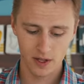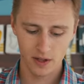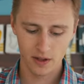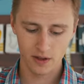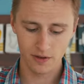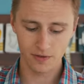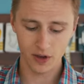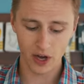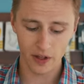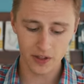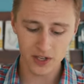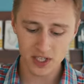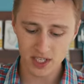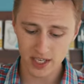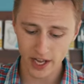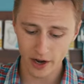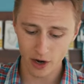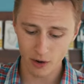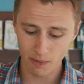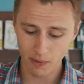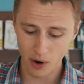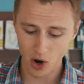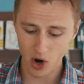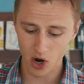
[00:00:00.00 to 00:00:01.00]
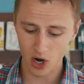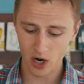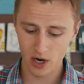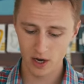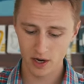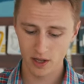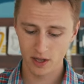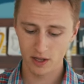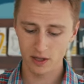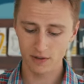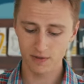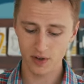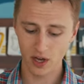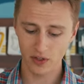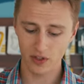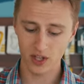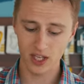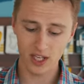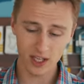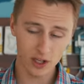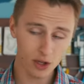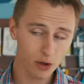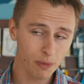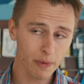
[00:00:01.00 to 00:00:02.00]
you've got the center bar, you've got the
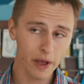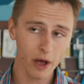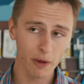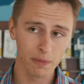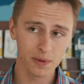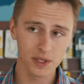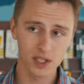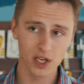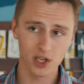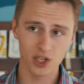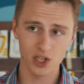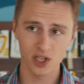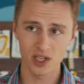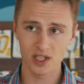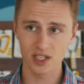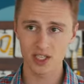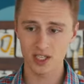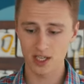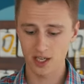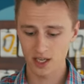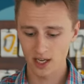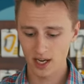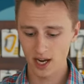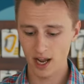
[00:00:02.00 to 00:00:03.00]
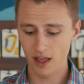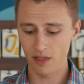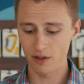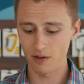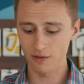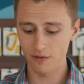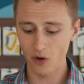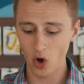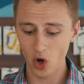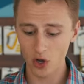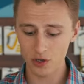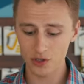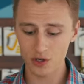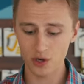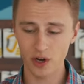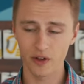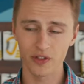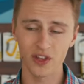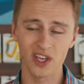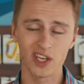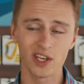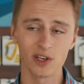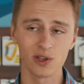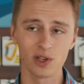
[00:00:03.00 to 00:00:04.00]
heel bail positions, and then you've also got
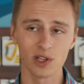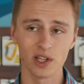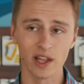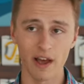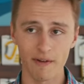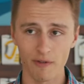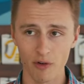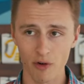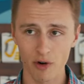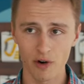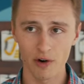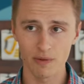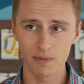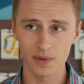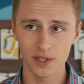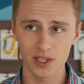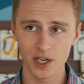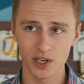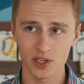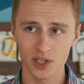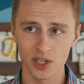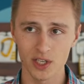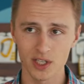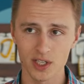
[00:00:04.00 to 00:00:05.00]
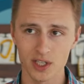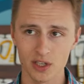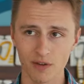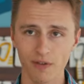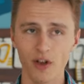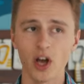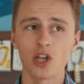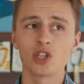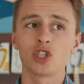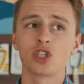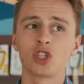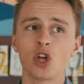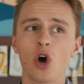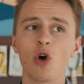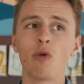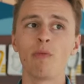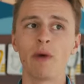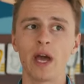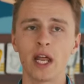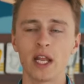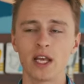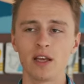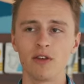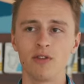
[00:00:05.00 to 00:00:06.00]
the heel lever positions. You've got so
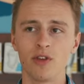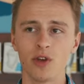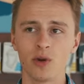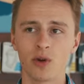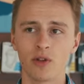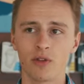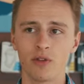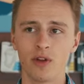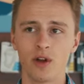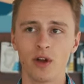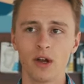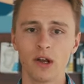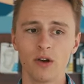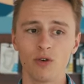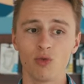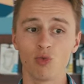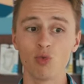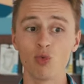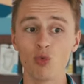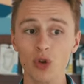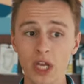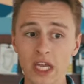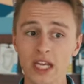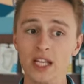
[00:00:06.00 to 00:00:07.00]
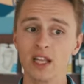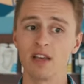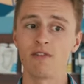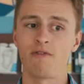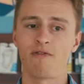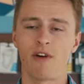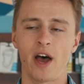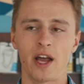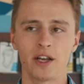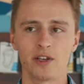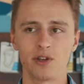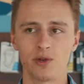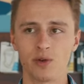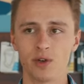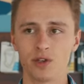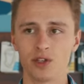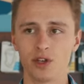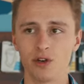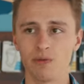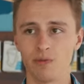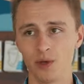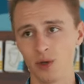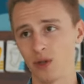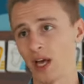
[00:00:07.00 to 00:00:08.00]
many that you can really fine tune it
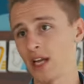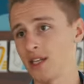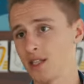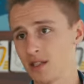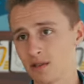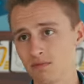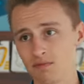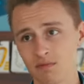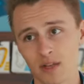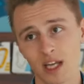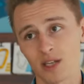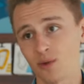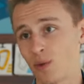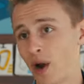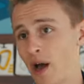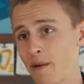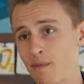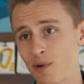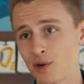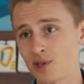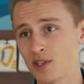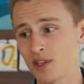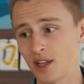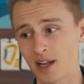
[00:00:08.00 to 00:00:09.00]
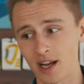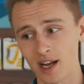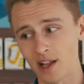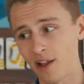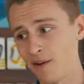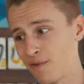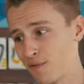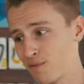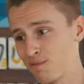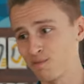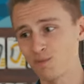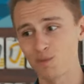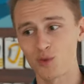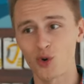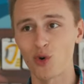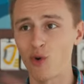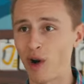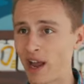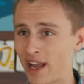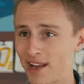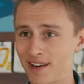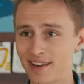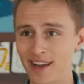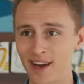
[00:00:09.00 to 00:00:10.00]
to your boot. That's what I personally like. I love
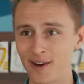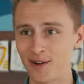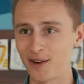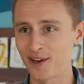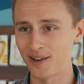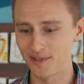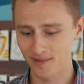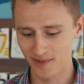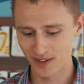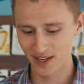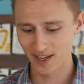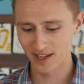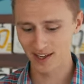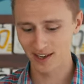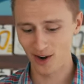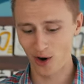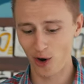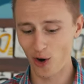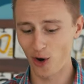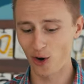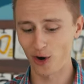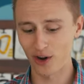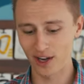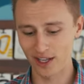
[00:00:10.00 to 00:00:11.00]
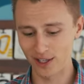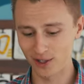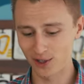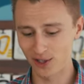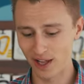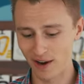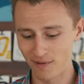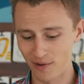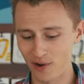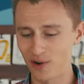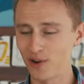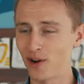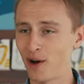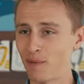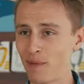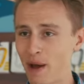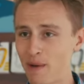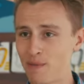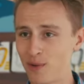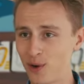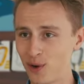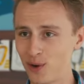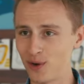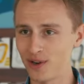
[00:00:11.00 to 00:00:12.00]
cranking down a hard heel lever on
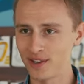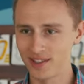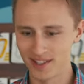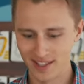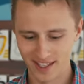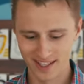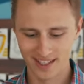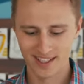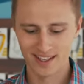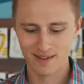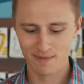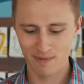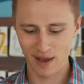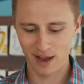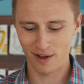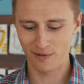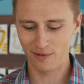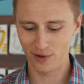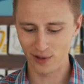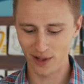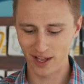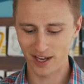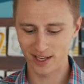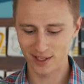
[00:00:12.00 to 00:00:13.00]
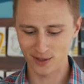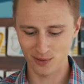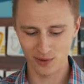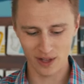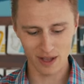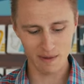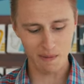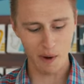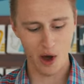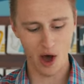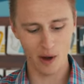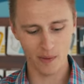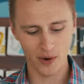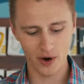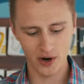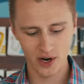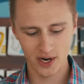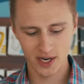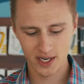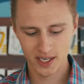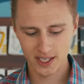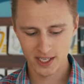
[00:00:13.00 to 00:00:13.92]
my boot, make it feel like it's really bomber.